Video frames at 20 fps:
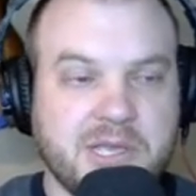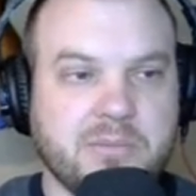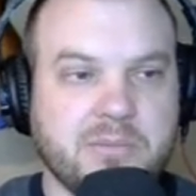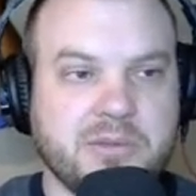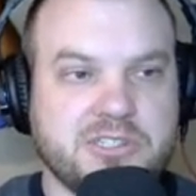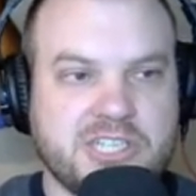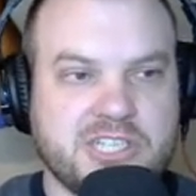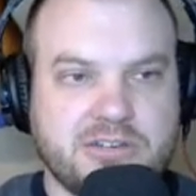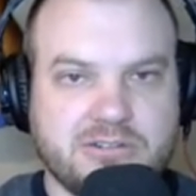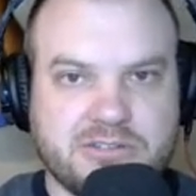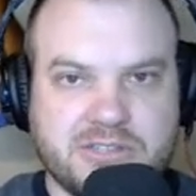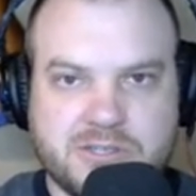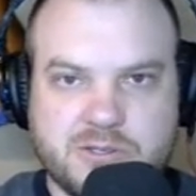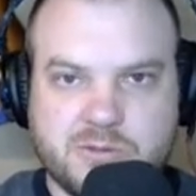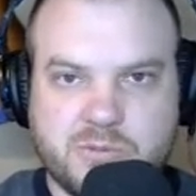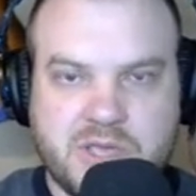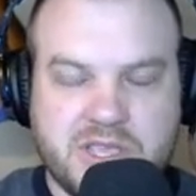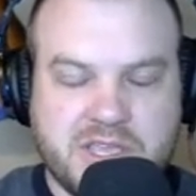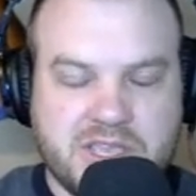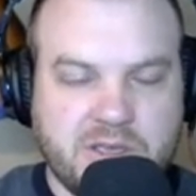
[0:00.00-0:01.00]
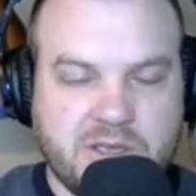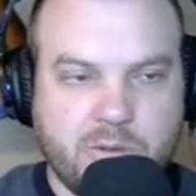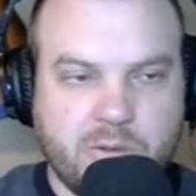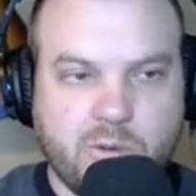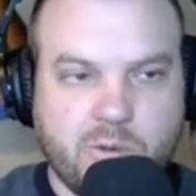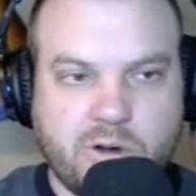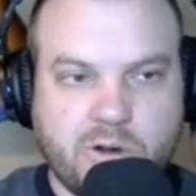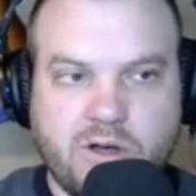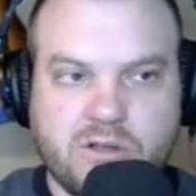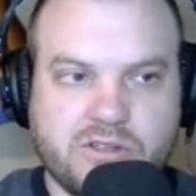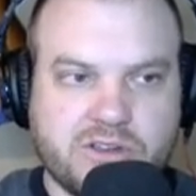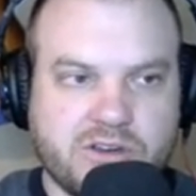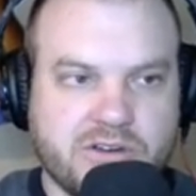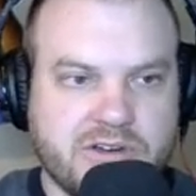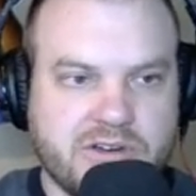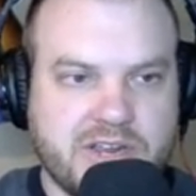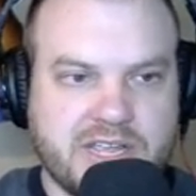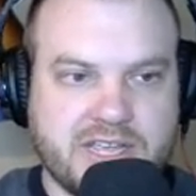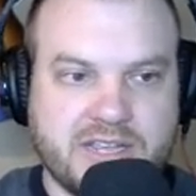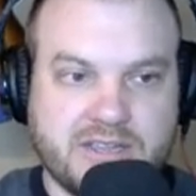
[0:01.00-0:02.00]
But generally speaking, we're all
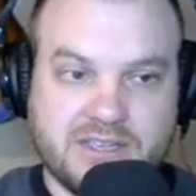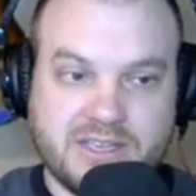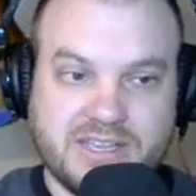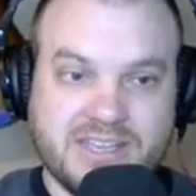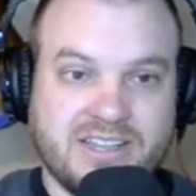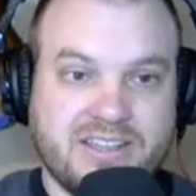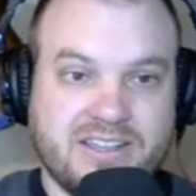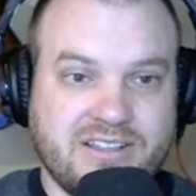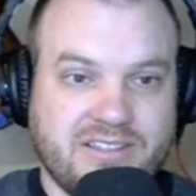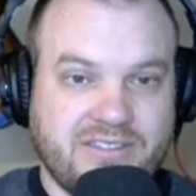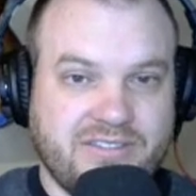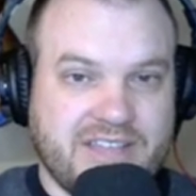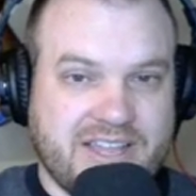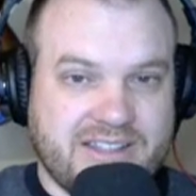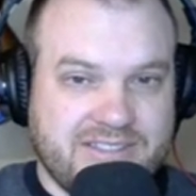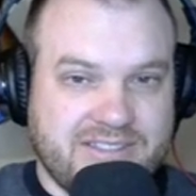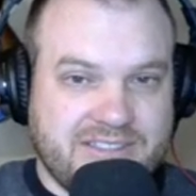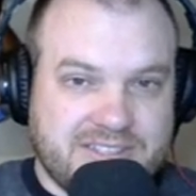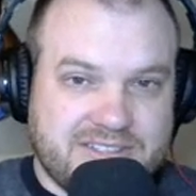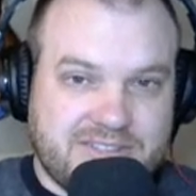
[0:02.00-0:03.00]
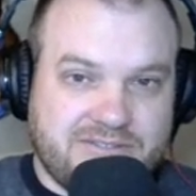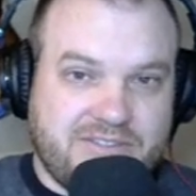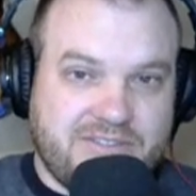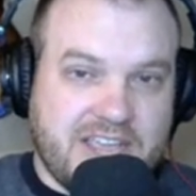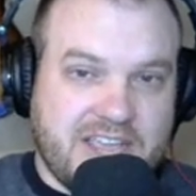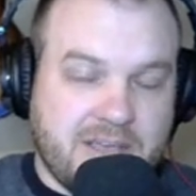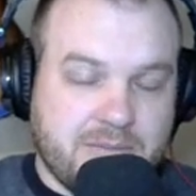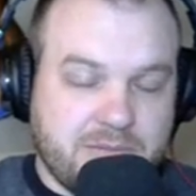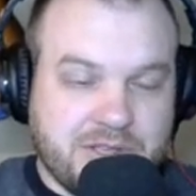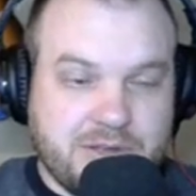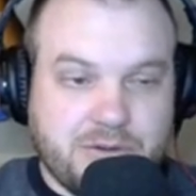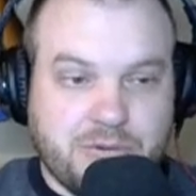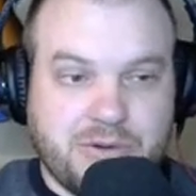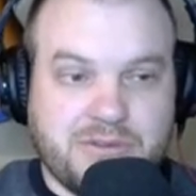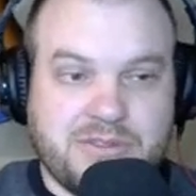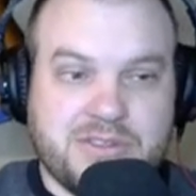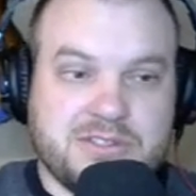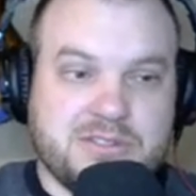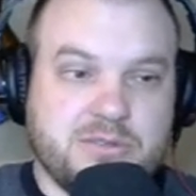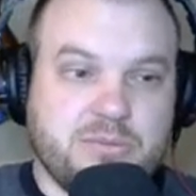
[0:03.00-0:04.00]
agreeing that this family or
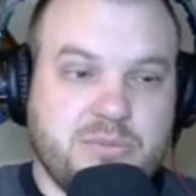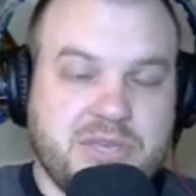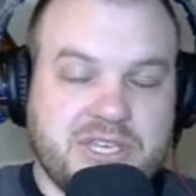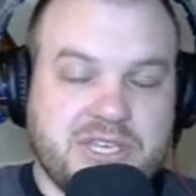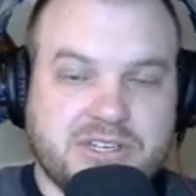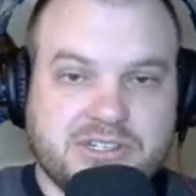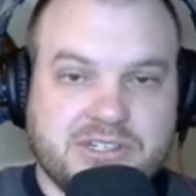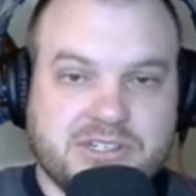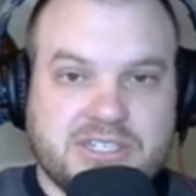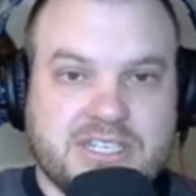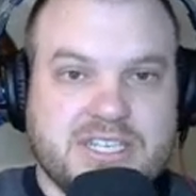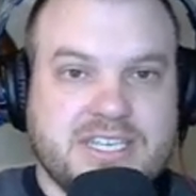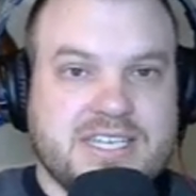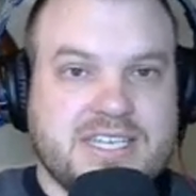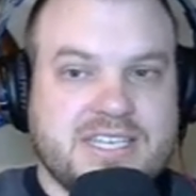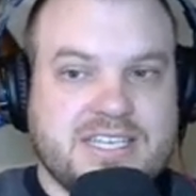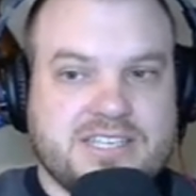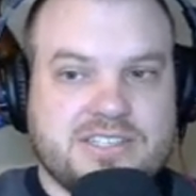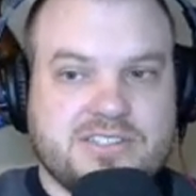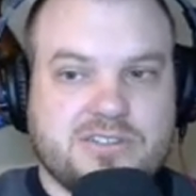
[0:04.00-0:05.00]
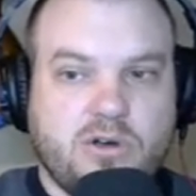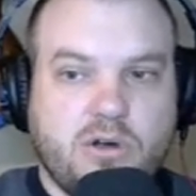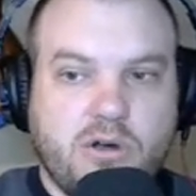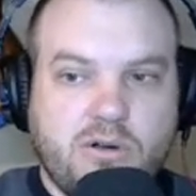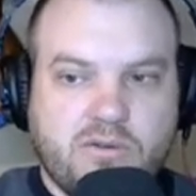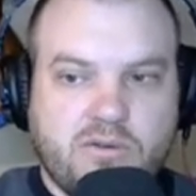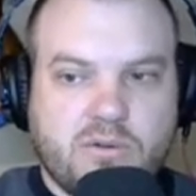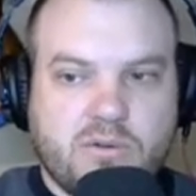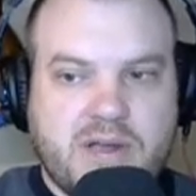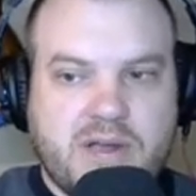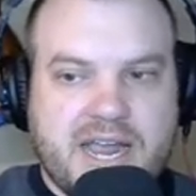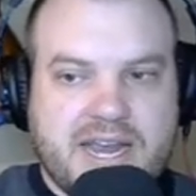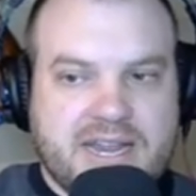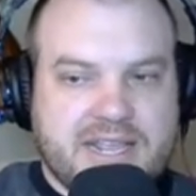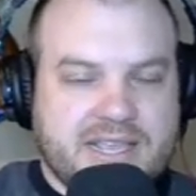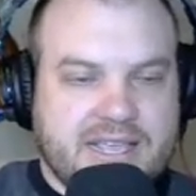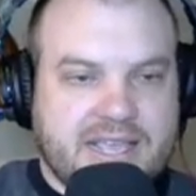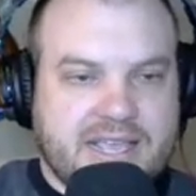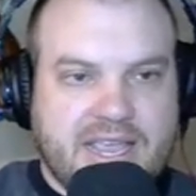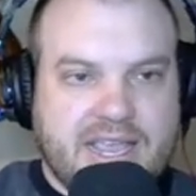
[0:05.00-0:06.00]
this meal is
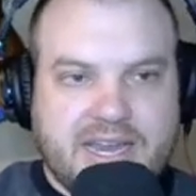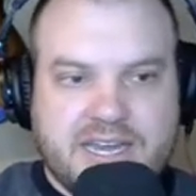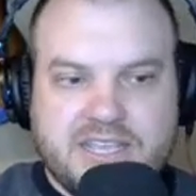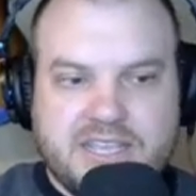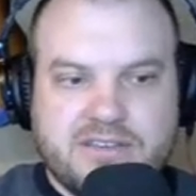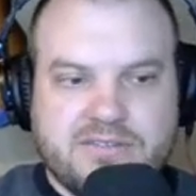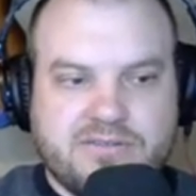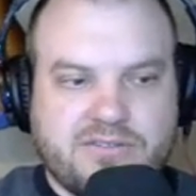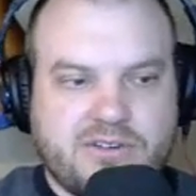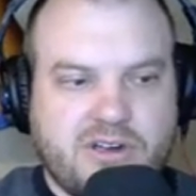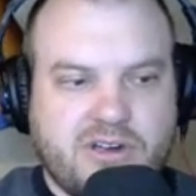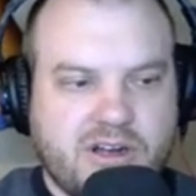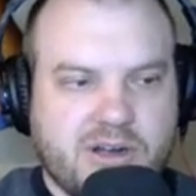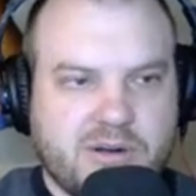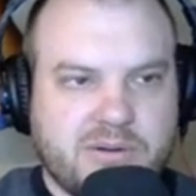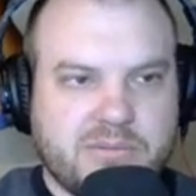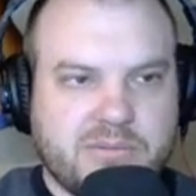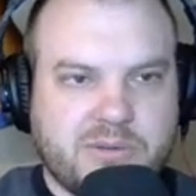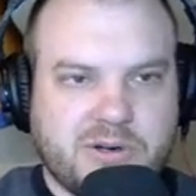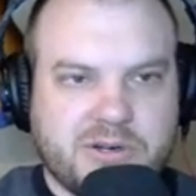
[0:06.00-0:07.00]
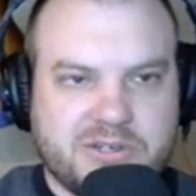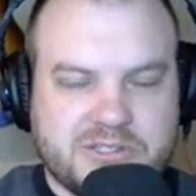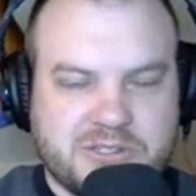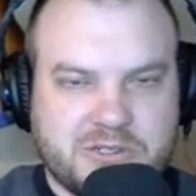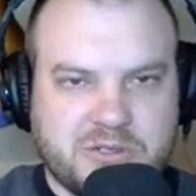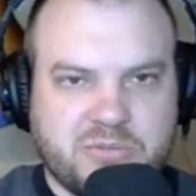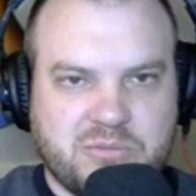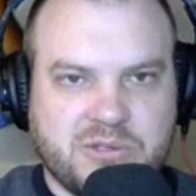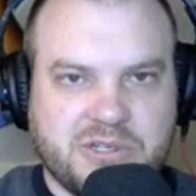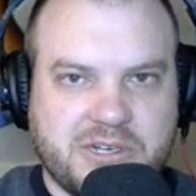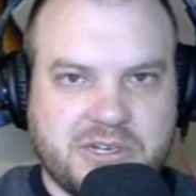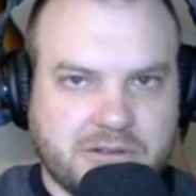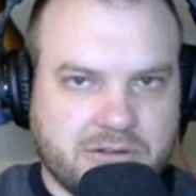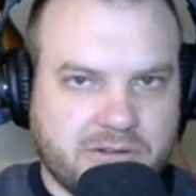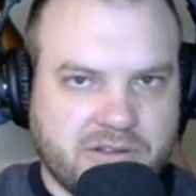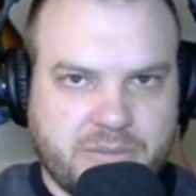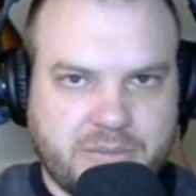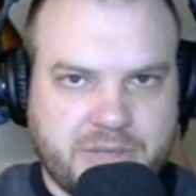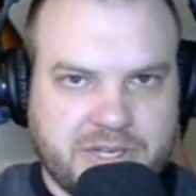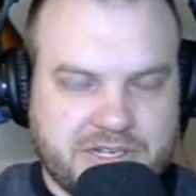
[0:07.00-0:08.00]
overriding any of our personal
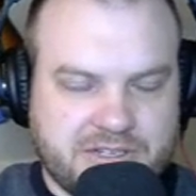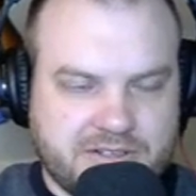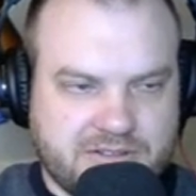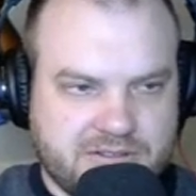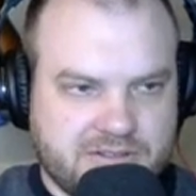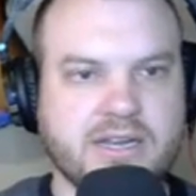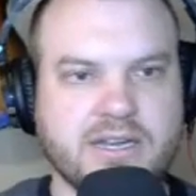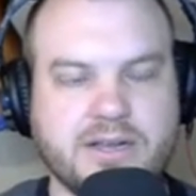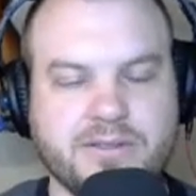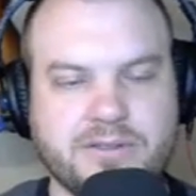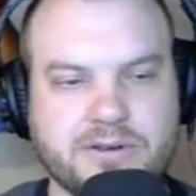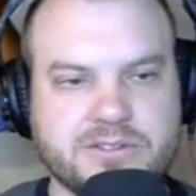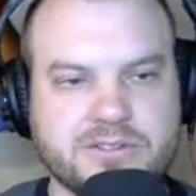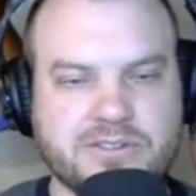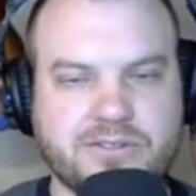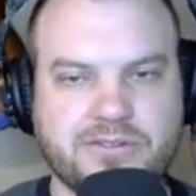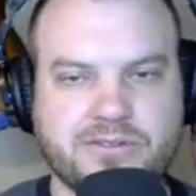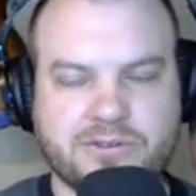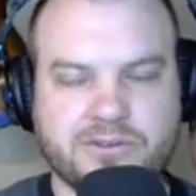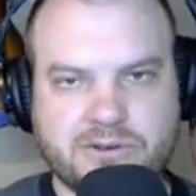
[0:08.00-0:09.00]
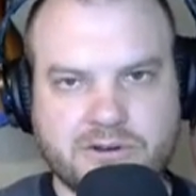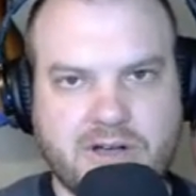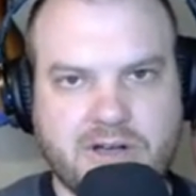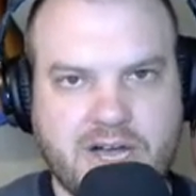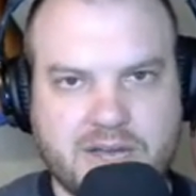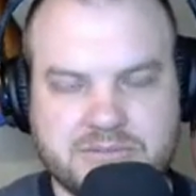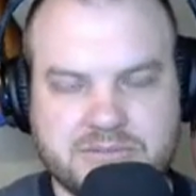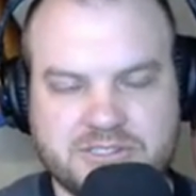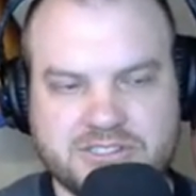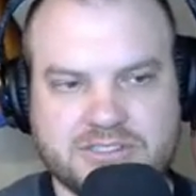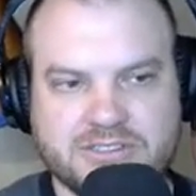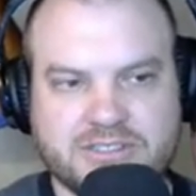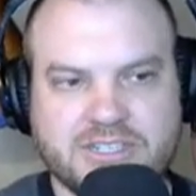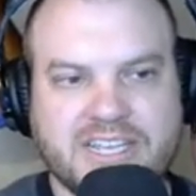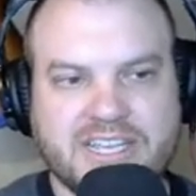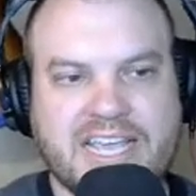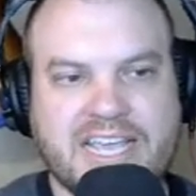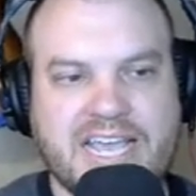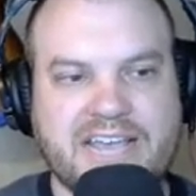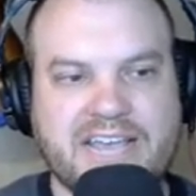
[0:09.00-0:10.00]
political opinions. Now, there's a third option,
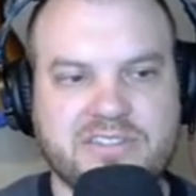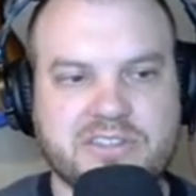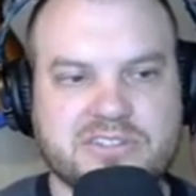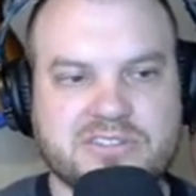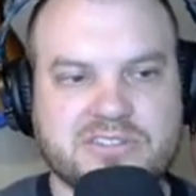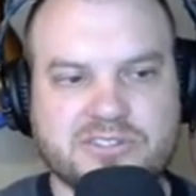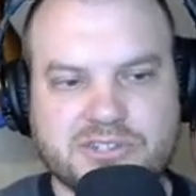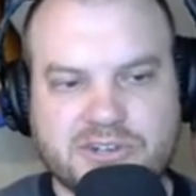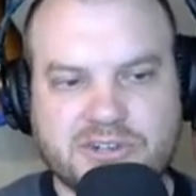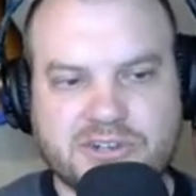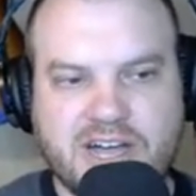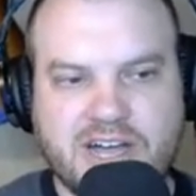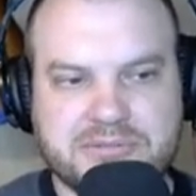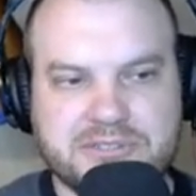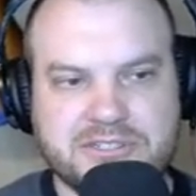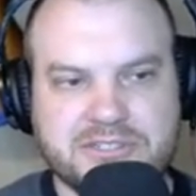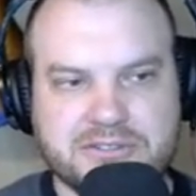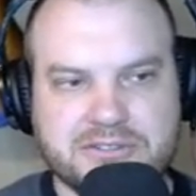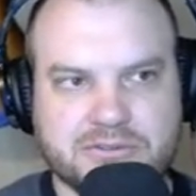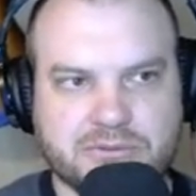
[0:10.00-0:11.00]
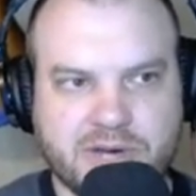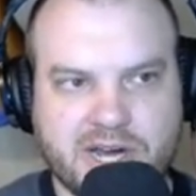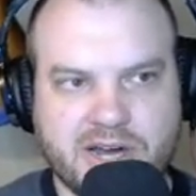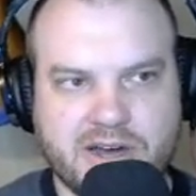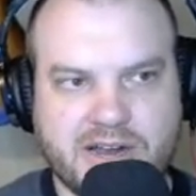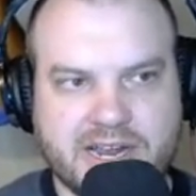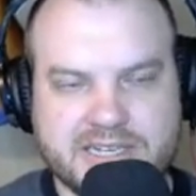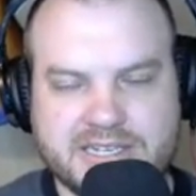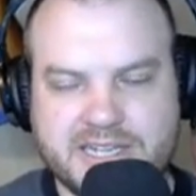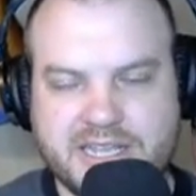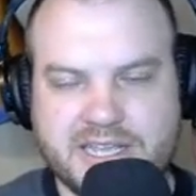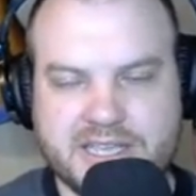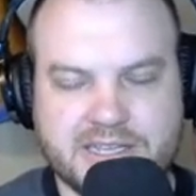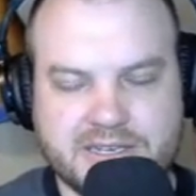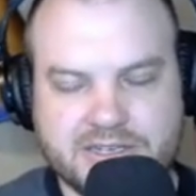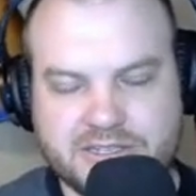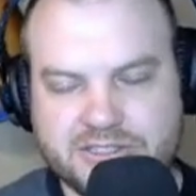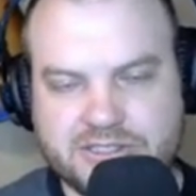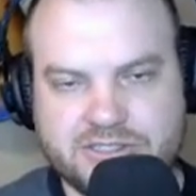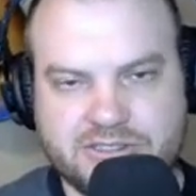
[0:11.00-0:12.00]
and this third option is where I take
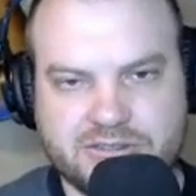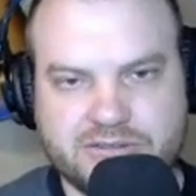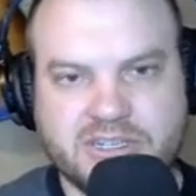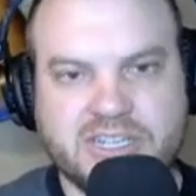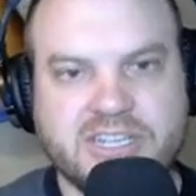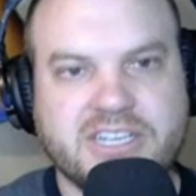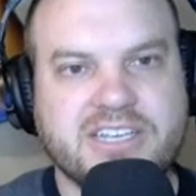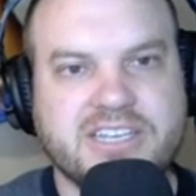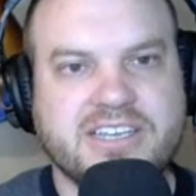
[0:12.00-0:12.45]
an issue.